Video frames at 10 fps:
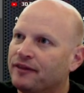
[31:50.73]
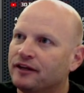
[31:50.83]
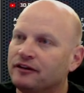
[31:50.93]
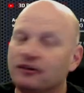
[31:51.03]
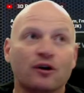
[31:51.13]

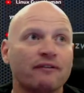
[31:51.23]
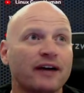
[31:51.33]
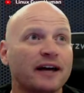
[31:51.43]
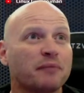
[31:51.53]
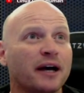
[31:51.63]
And then, you know,
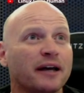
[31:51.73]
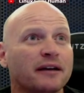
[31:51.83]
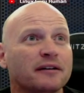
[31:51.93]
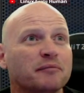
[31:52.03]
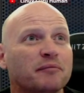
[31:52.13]
I've had
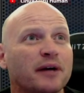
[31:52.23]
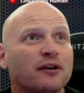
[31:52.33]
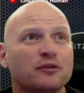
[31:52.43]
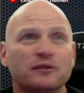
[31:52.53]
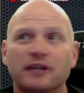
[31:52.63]
my
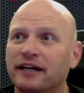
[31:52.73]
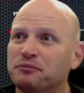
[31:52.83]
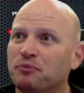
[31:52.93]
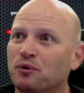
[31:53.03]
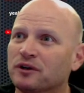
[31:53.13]
my own
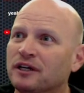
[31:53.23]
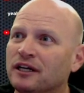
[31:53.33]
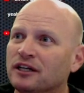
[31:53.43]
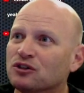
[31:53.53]
dashboard.